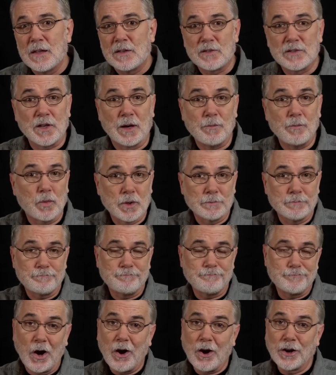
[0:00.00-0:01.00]
Some were
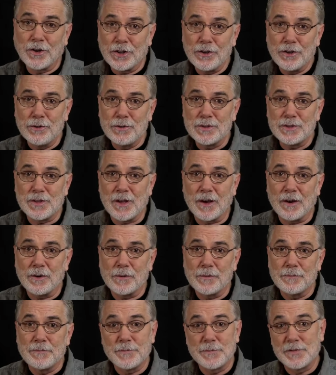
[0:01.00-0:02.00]
hard to use though.
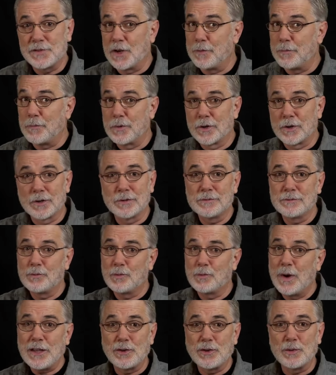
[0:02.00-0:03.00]
Some were
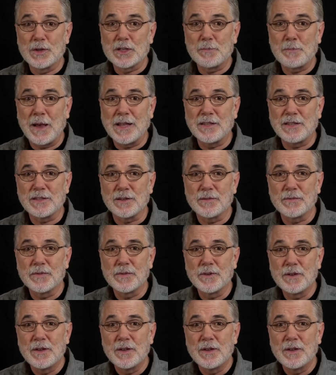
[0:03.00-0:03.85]
way too expensive,